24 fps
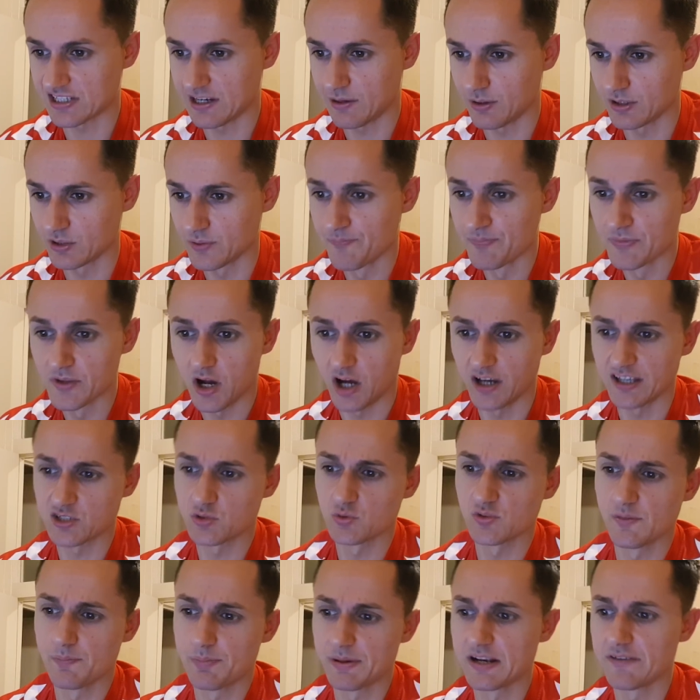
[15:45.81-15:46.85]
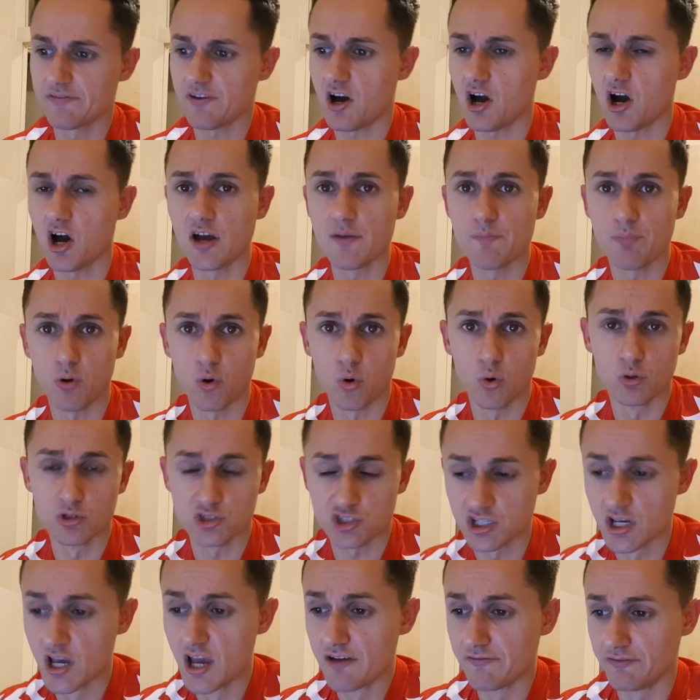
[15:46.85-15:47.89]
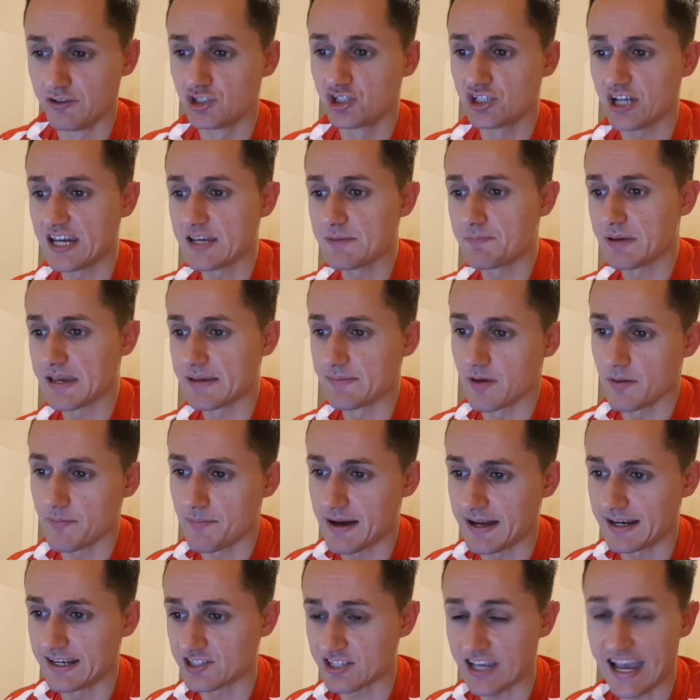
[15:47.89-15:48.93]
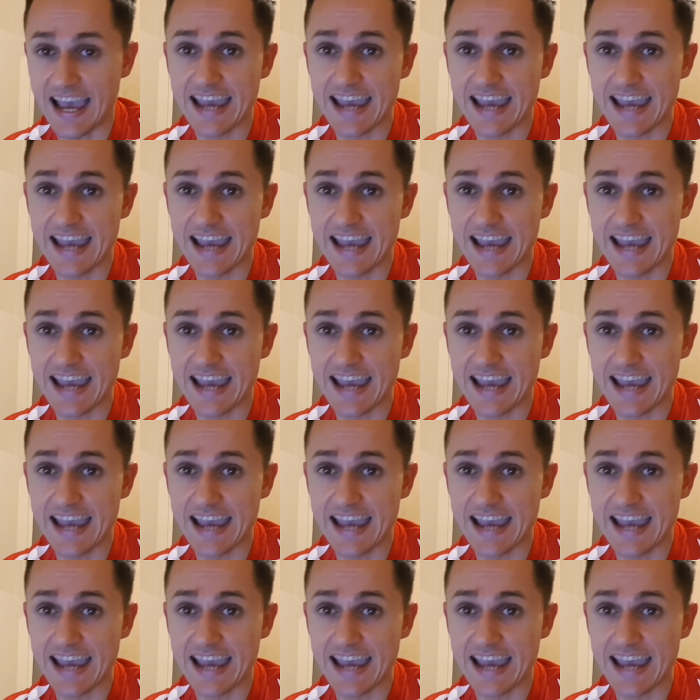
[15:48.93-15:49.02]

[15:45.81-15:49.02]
Now, this was a bit of a hype horse for JP McManus.